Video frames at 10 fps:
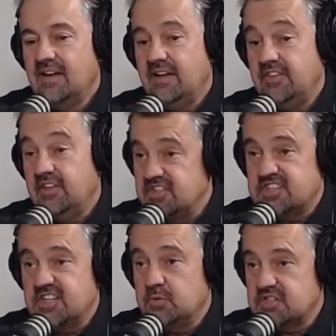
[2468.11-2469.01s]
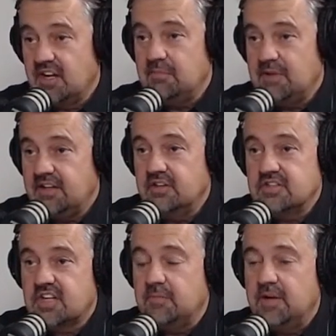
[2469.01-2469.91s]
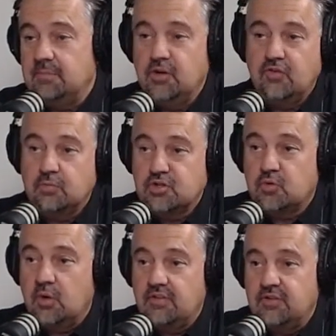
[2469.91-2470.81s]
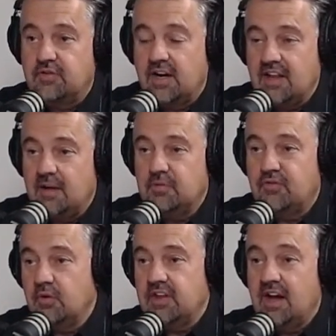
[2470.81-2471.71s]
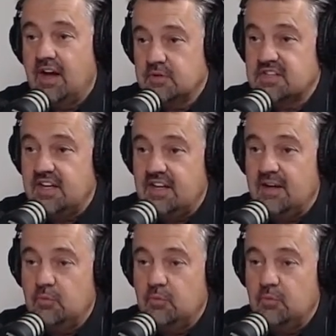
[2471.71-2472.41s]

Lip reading: And then the Distinguished Alumni Dinner is coming up November 12th, the Friday night before the Iowa State game.